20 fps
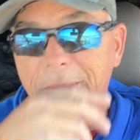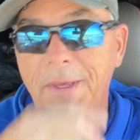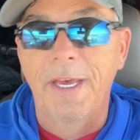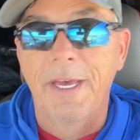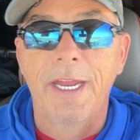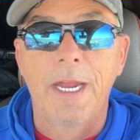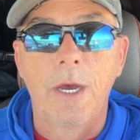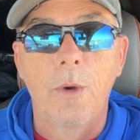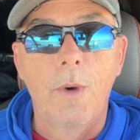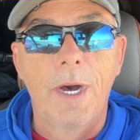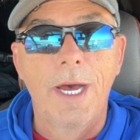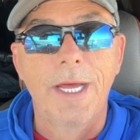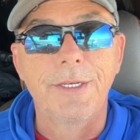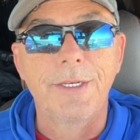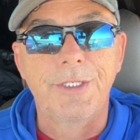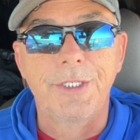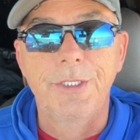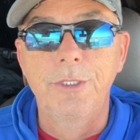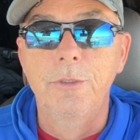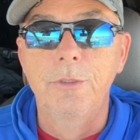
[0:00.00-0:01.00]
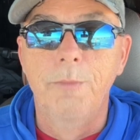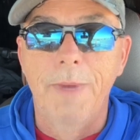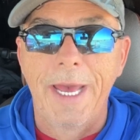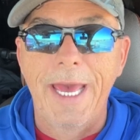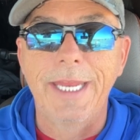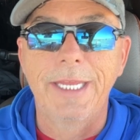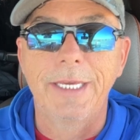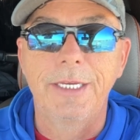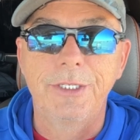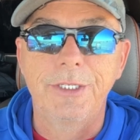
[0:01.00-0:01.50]
And I want to
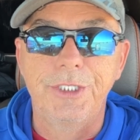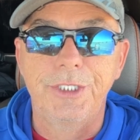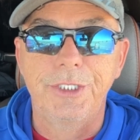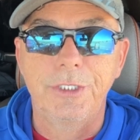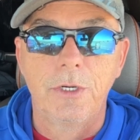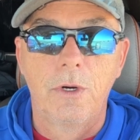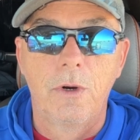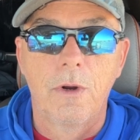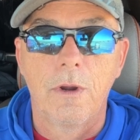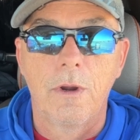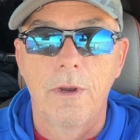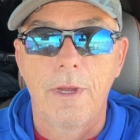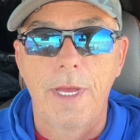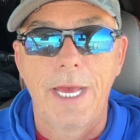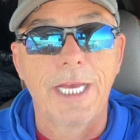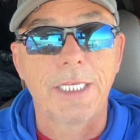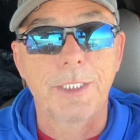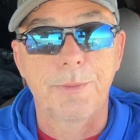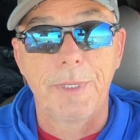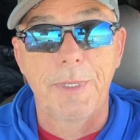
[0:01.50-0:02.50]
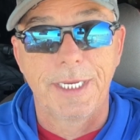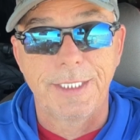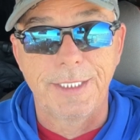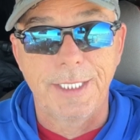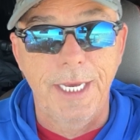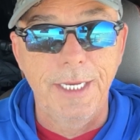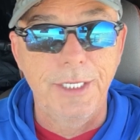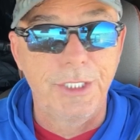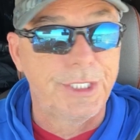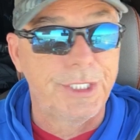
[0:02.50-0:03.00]
manage your
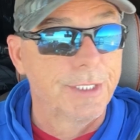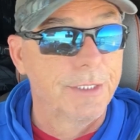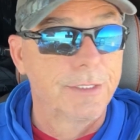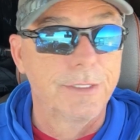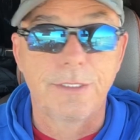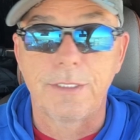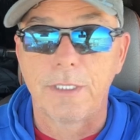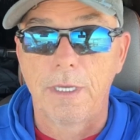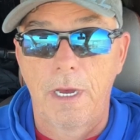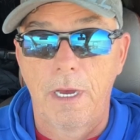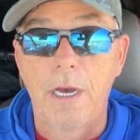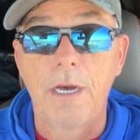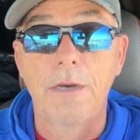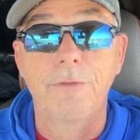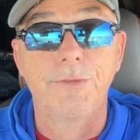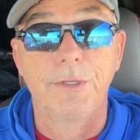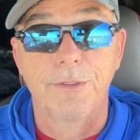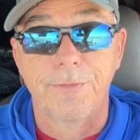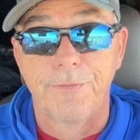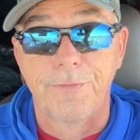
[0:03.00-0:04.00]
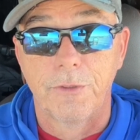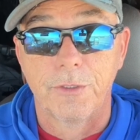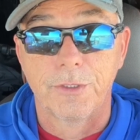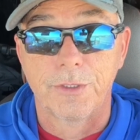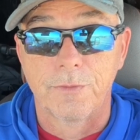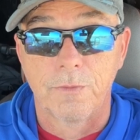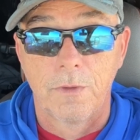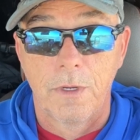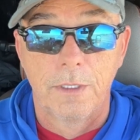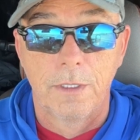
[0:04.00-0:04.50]
expectations of your
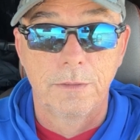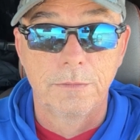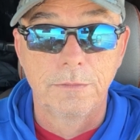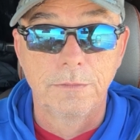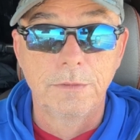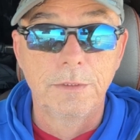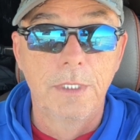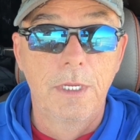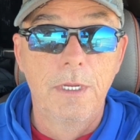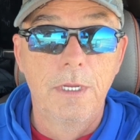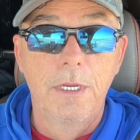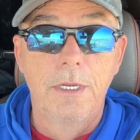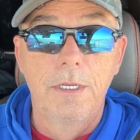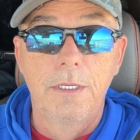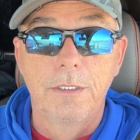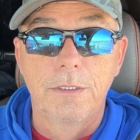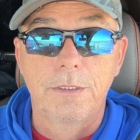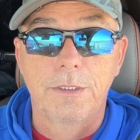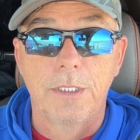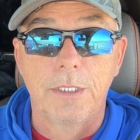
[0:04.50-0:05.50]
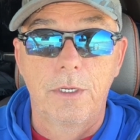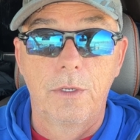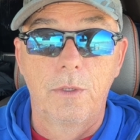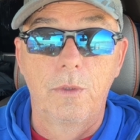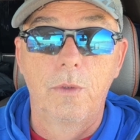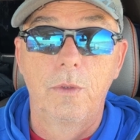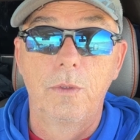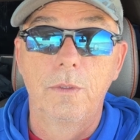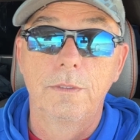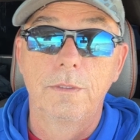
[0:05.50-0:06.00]
first run.
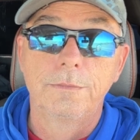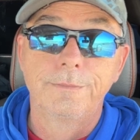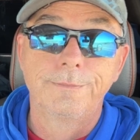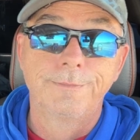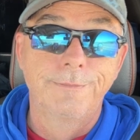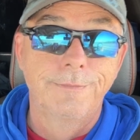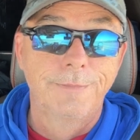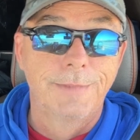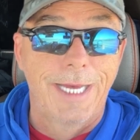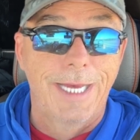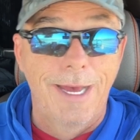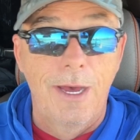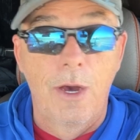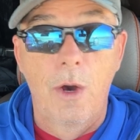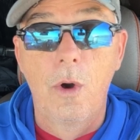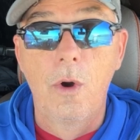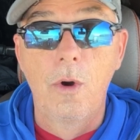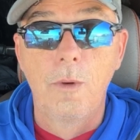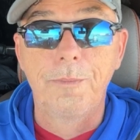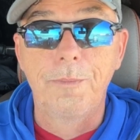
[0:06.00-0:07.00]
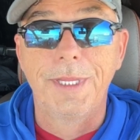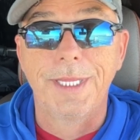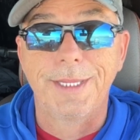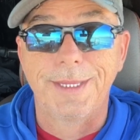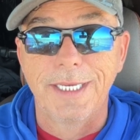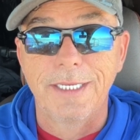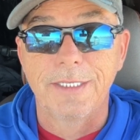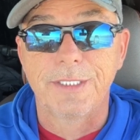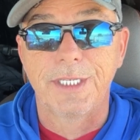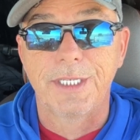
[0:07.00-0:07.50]
So I hope that
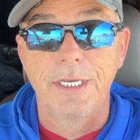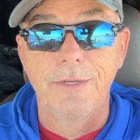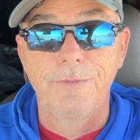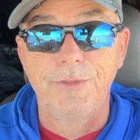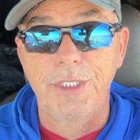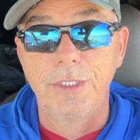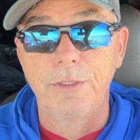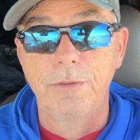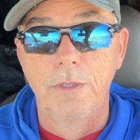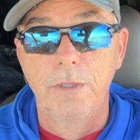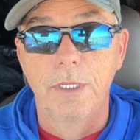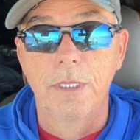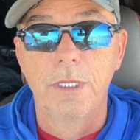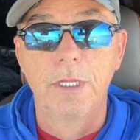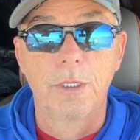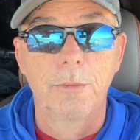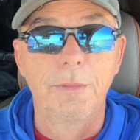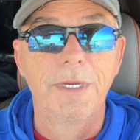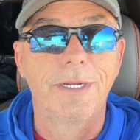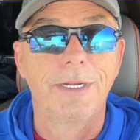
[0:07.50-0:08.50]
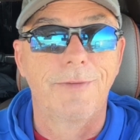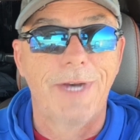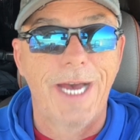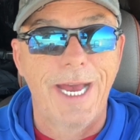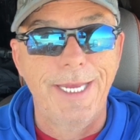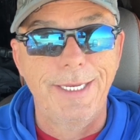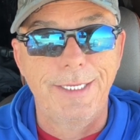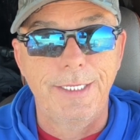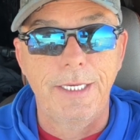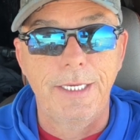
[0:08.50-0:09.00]
this gives you a little bit of
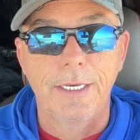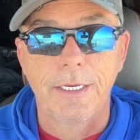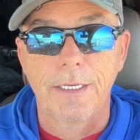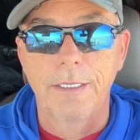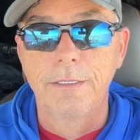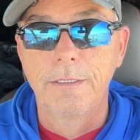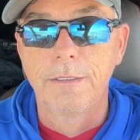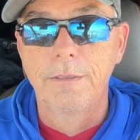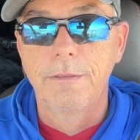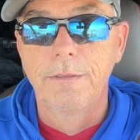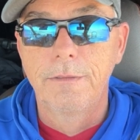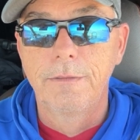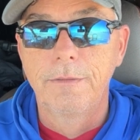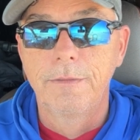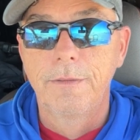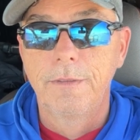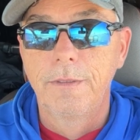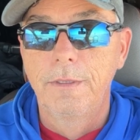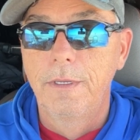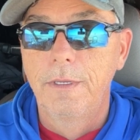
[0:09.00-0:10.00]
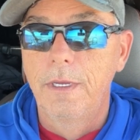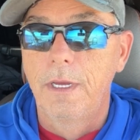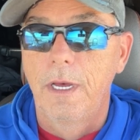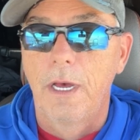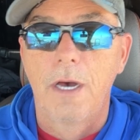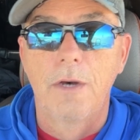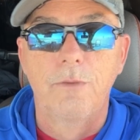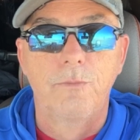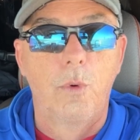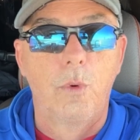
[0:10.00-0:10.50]
idea
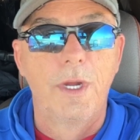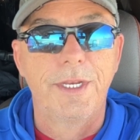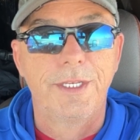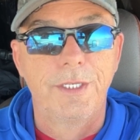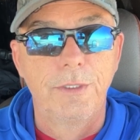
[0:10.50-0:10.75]
of what